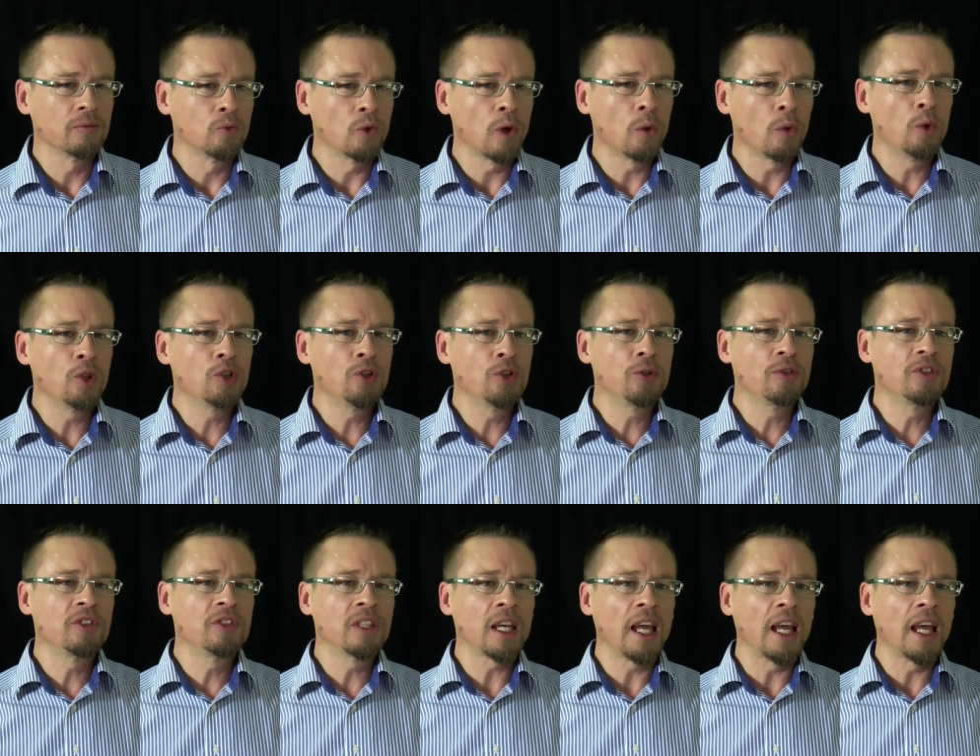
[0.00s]
What would
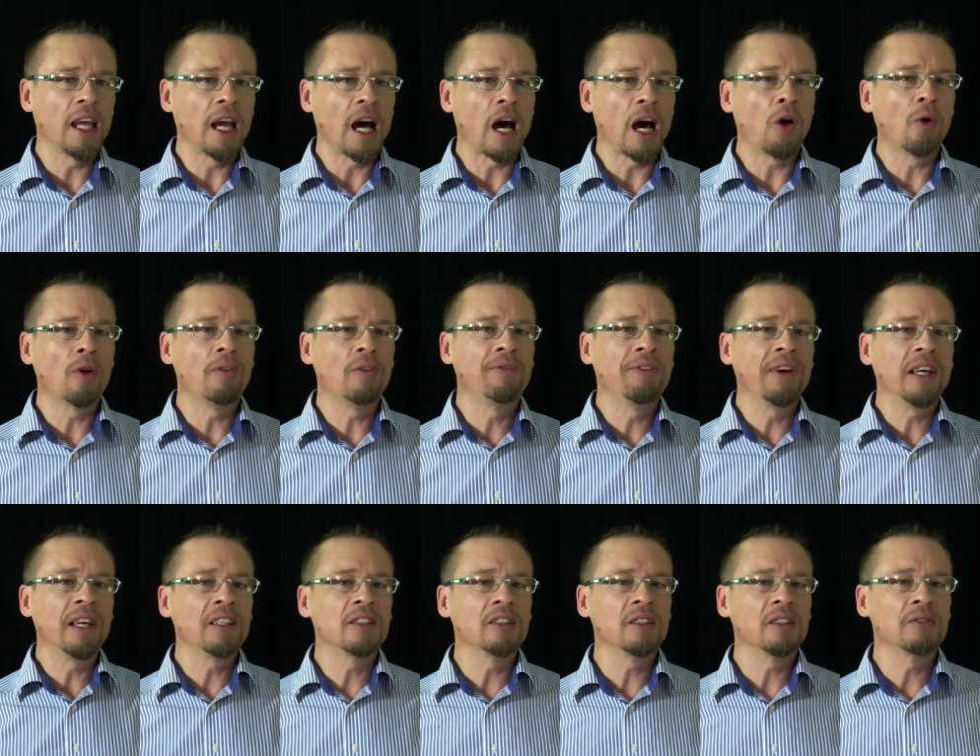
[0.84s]
you say? How
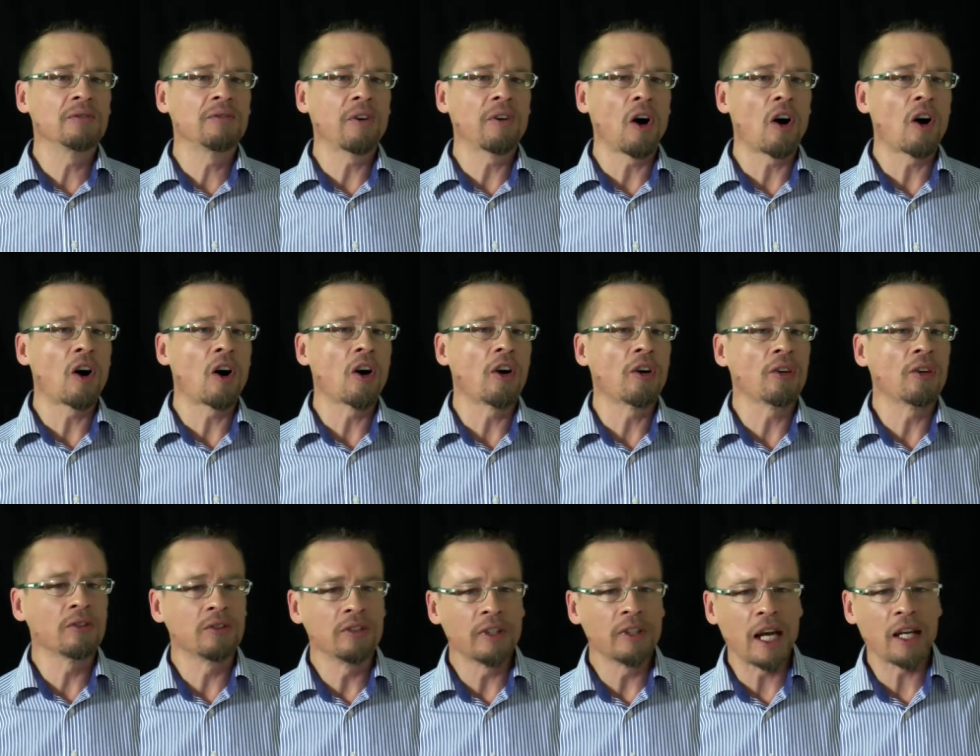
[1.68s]
effective
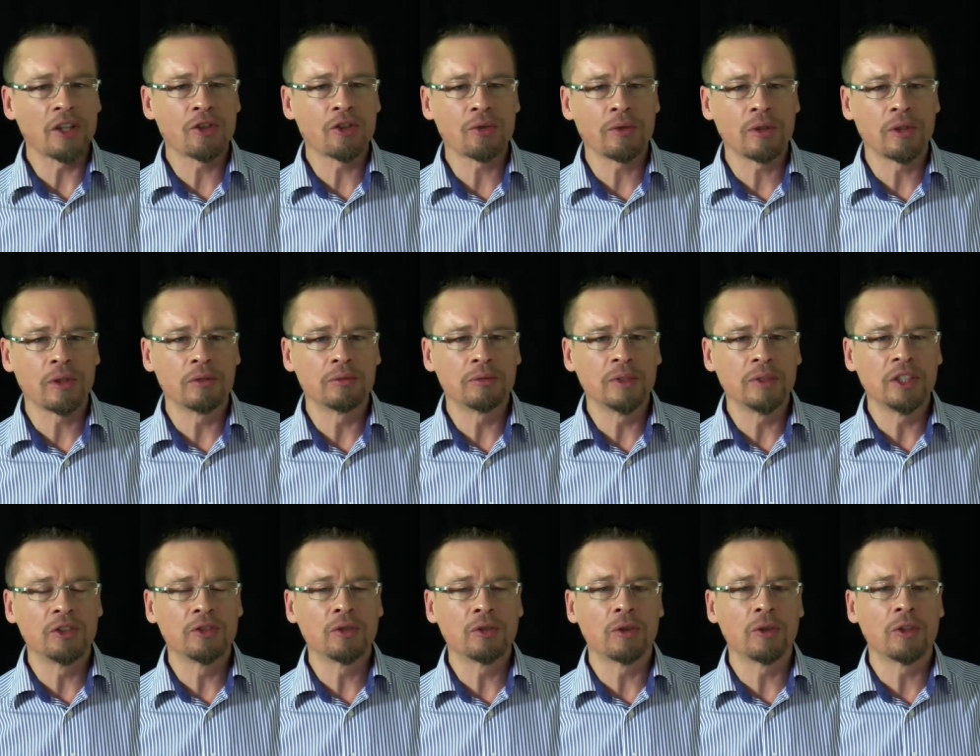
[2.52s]
are natural
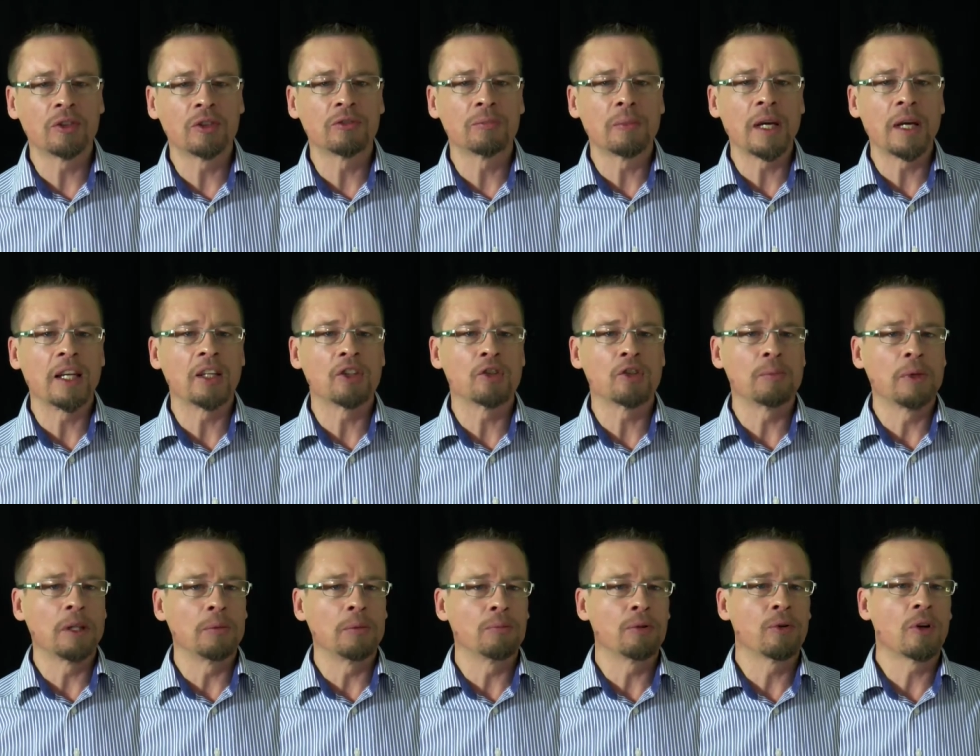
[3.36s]
resource
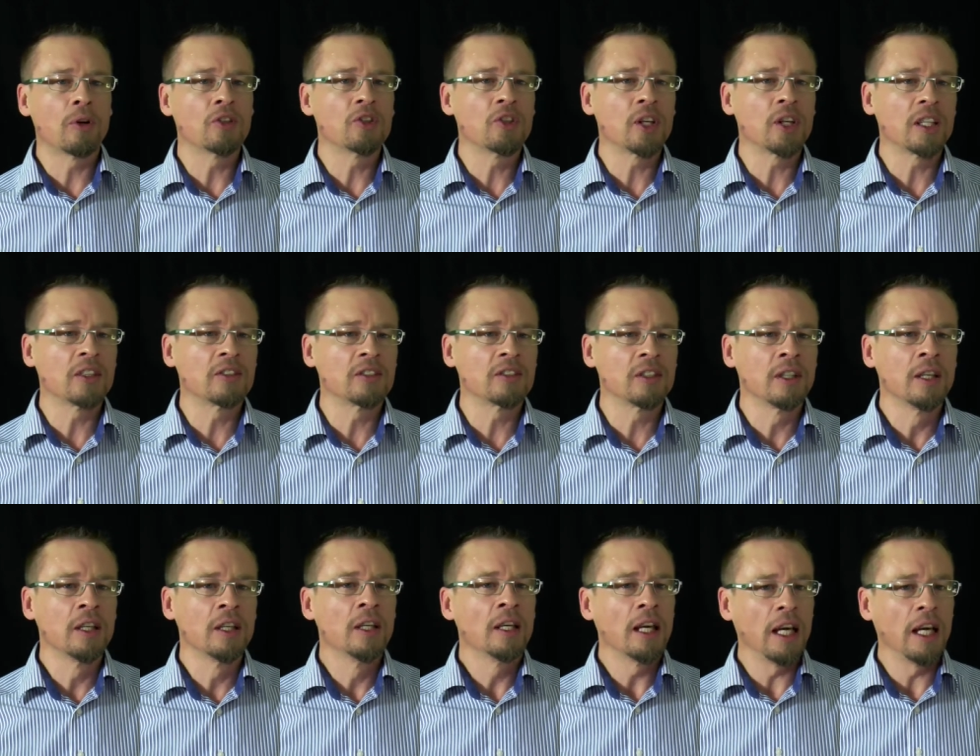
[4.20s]
management
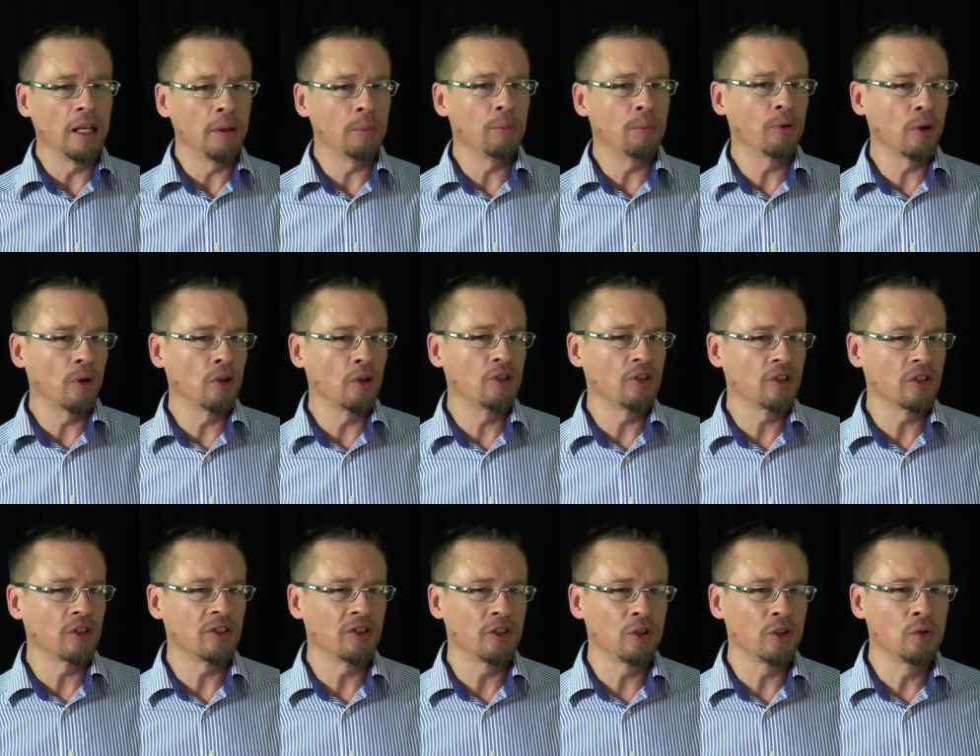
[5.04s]
projects and
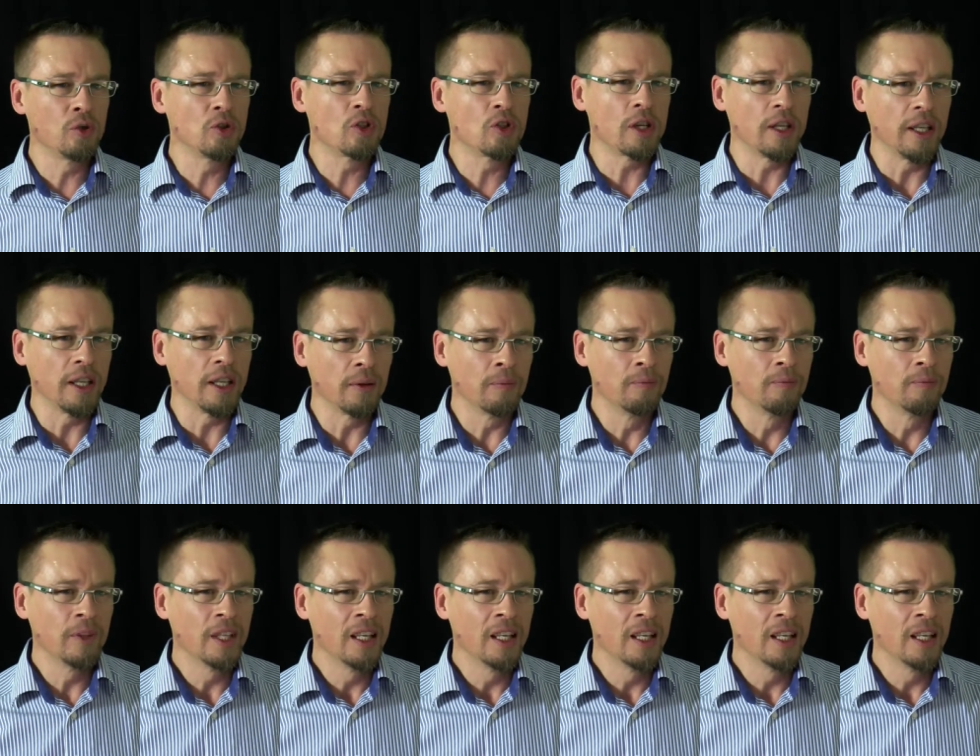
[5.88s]
approaches usually?